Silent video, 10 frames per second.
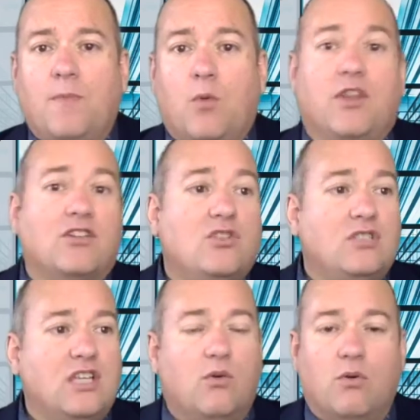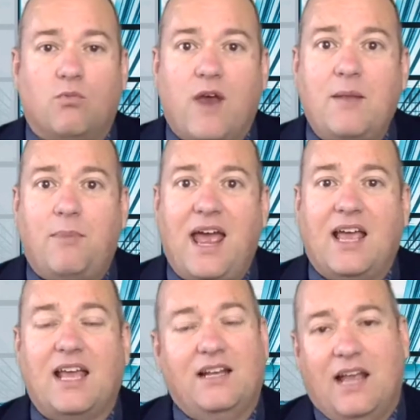whether it's using Redback
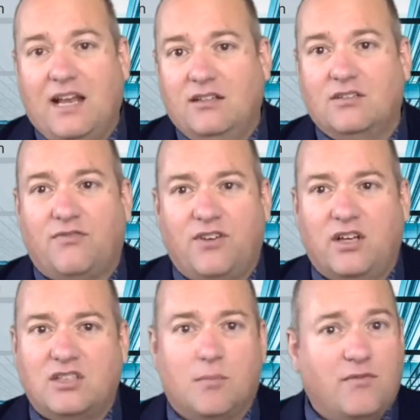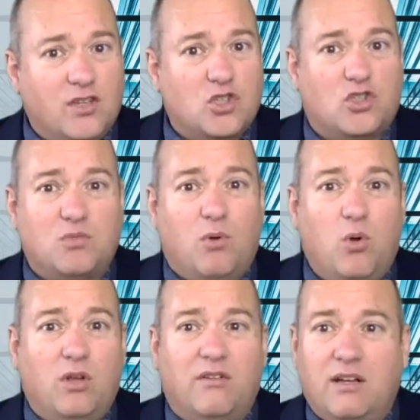and, and for some of your
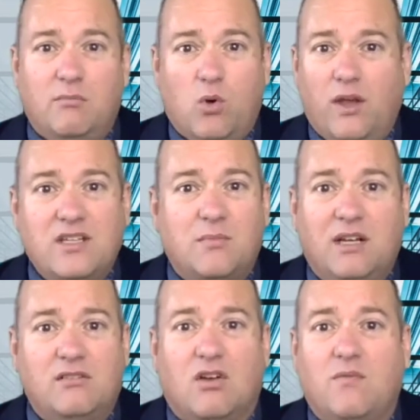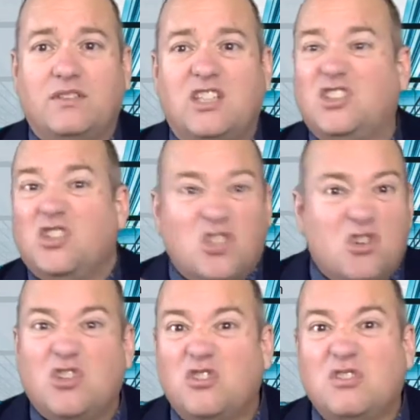smaller and more intimate little conversations, you
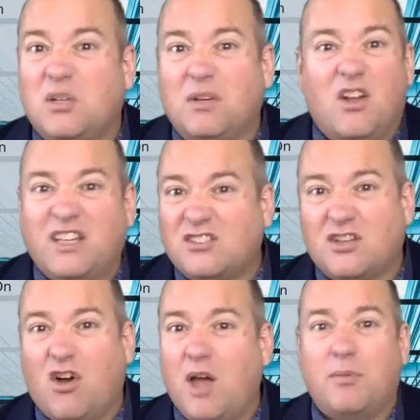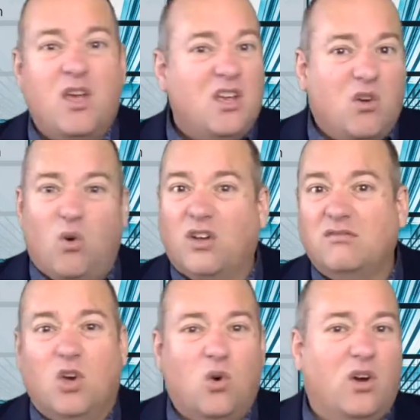could use something like Skype or,
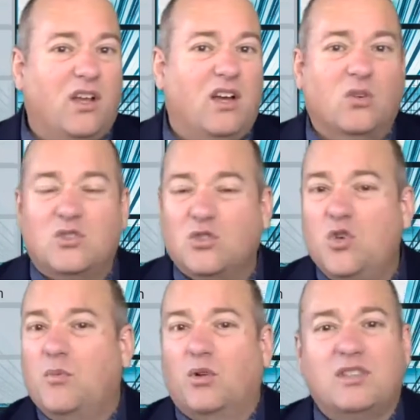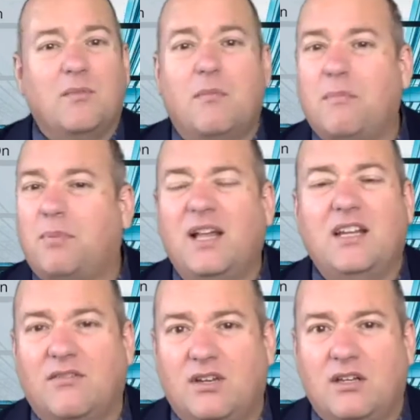or, or Zoom or some of the plenty
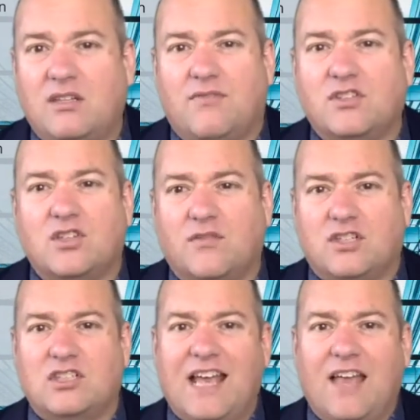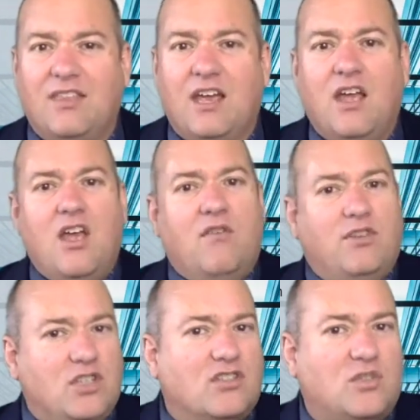of different services out there for
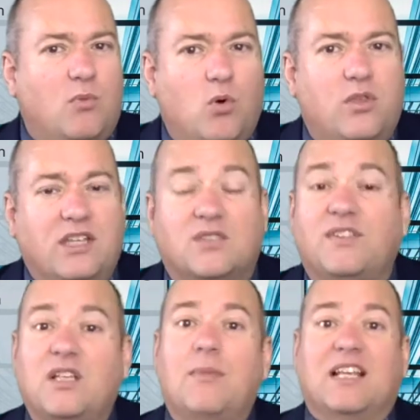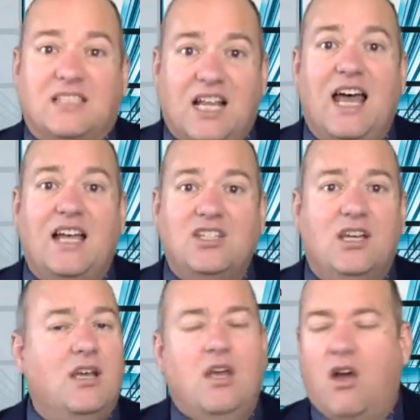just small things. For something that's larger,
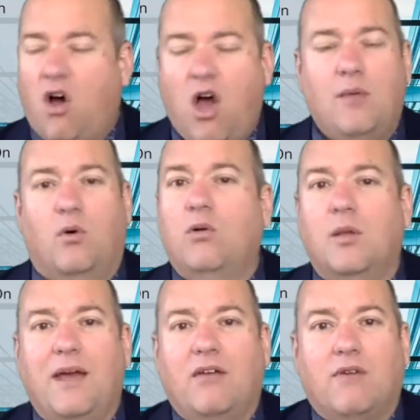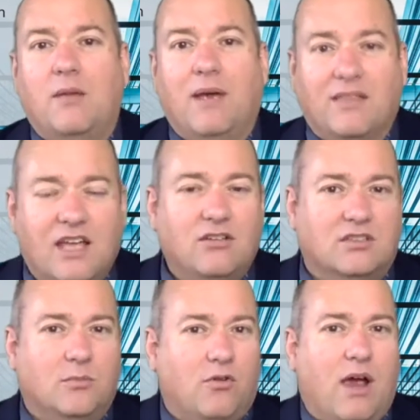I'm all about Redback. They do
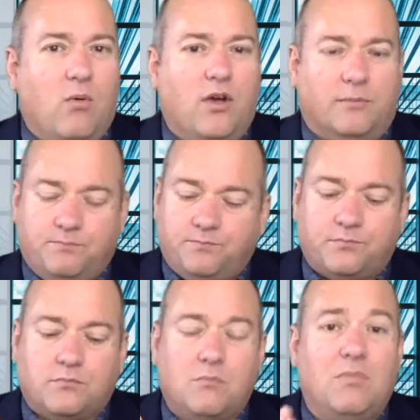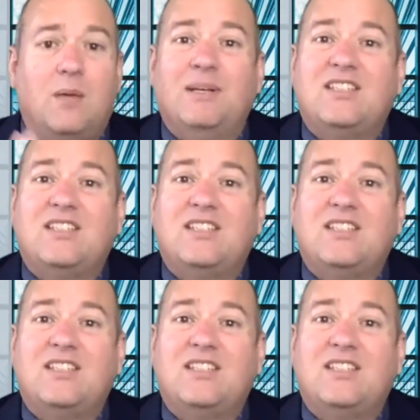some great work. But